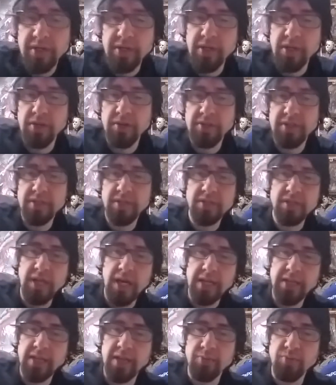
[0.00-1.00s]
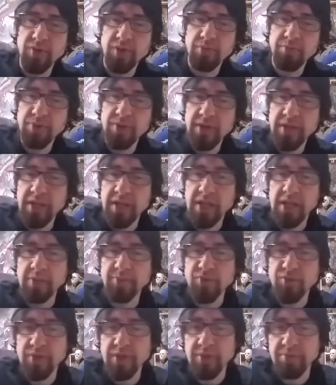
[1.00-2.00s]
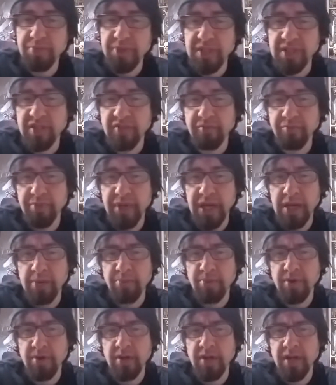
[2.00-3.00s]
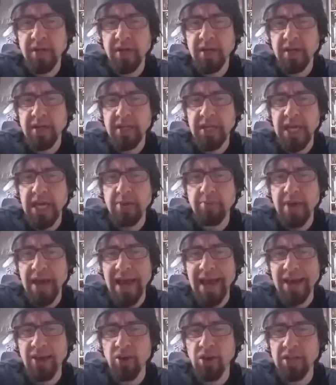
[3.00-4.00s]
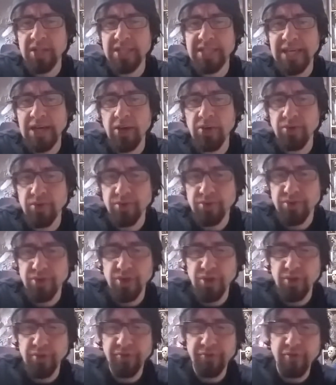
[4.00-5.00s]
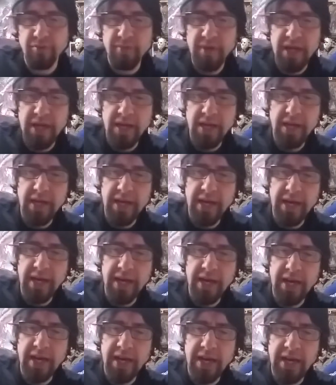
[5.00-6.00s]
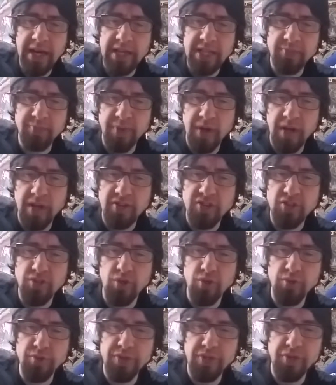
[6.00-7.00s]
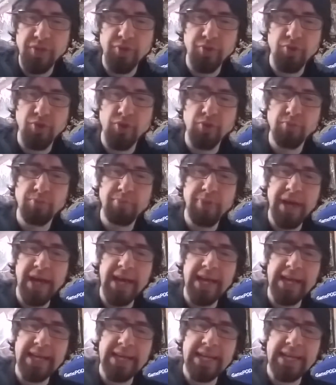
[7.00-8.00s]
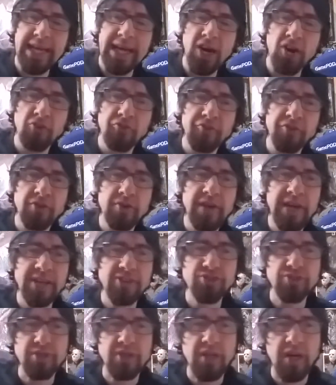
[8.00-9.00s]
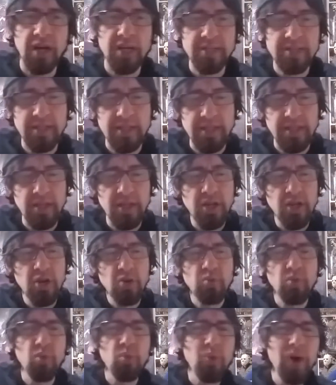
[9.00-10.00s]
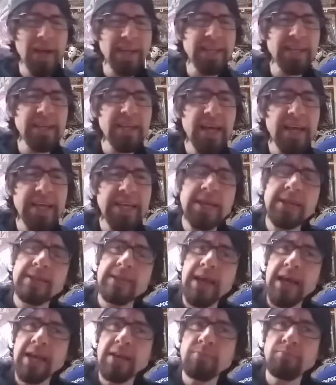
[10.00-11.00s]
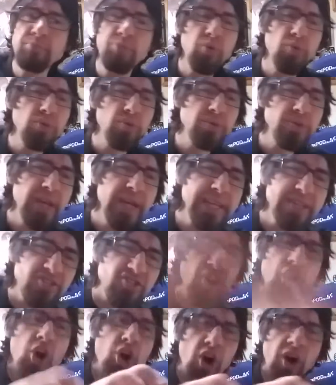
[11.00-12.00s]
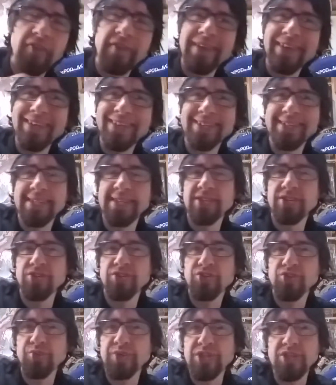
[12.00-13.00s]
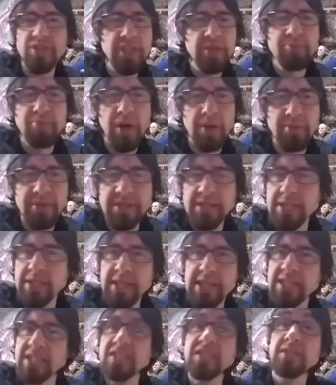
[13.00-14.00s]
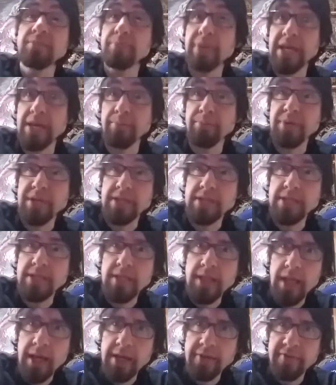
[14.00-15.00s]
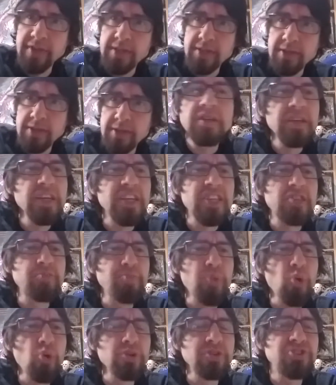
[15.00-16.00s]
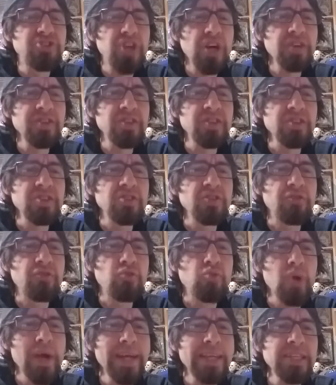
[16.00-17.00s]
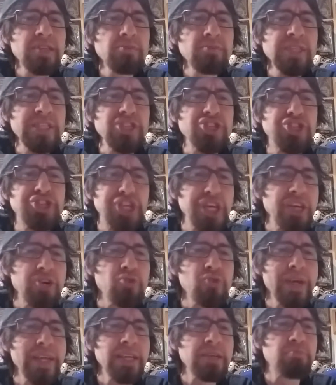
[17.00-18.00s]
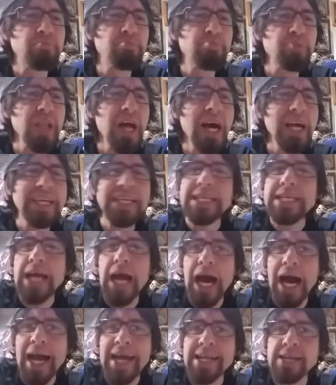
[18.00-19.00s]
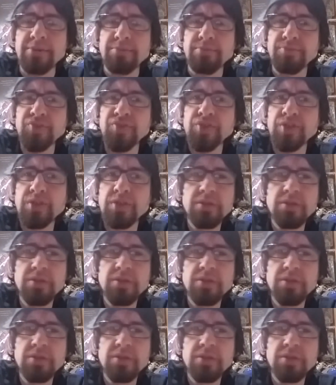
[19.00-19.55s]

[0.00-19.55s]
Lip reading: No, it does not come with a book. It comes with a piece of paper. Game add-on download code from Xbox. Golden Throne Pack. Now for your extra content. Well, why didn't I get that in Portal Knights on the Nintendo Switch? They probably did. They just didn't make a big deal out of it. Explore dozens of randomly generated blocky items,